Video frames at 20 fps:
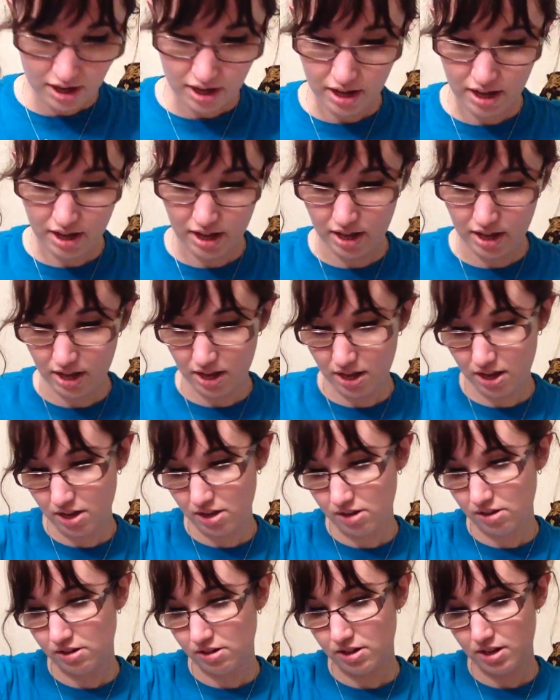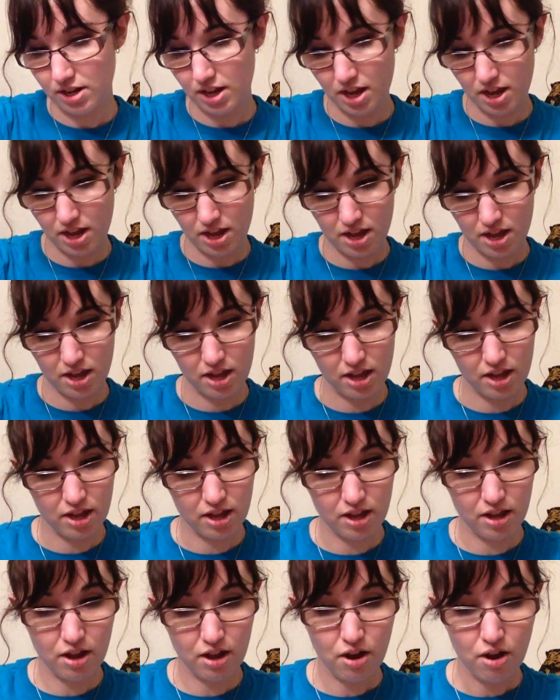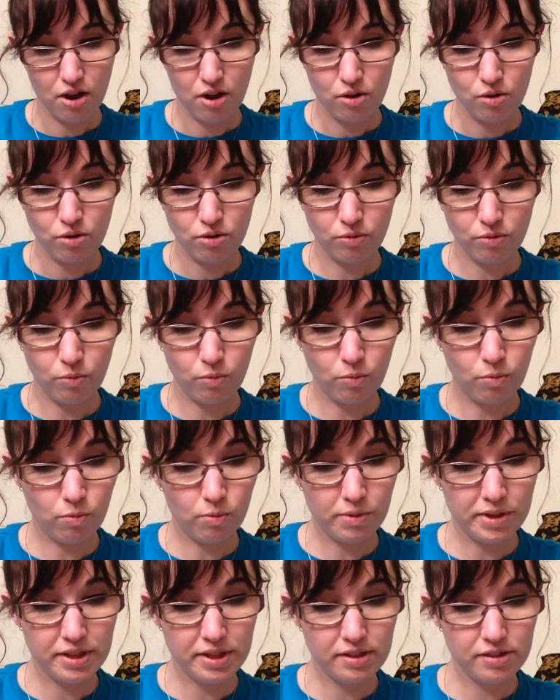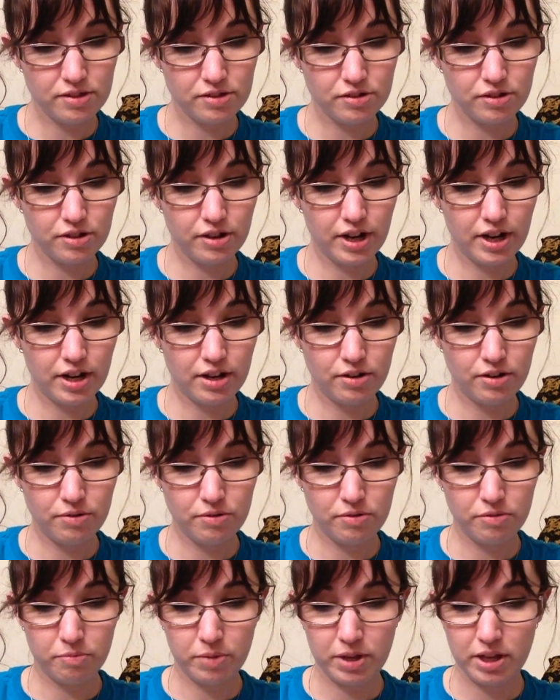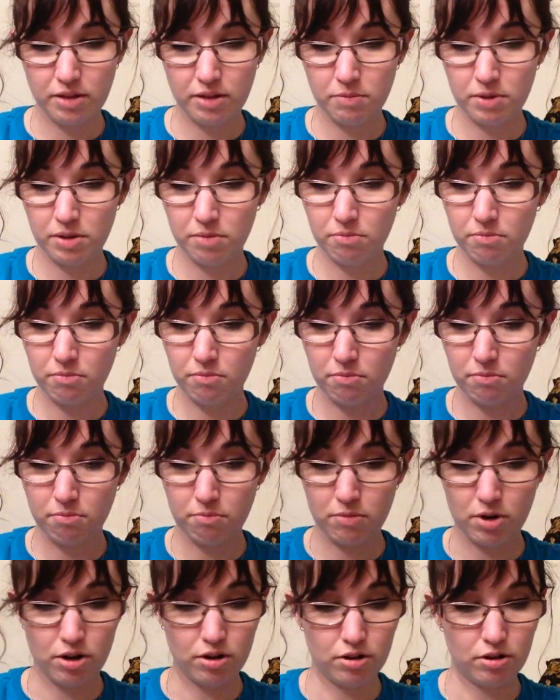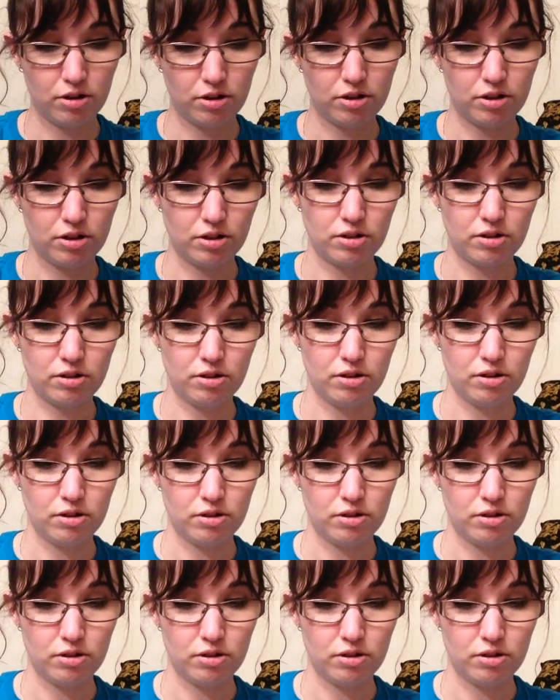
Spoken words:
and a Winsor & Newton pigment marker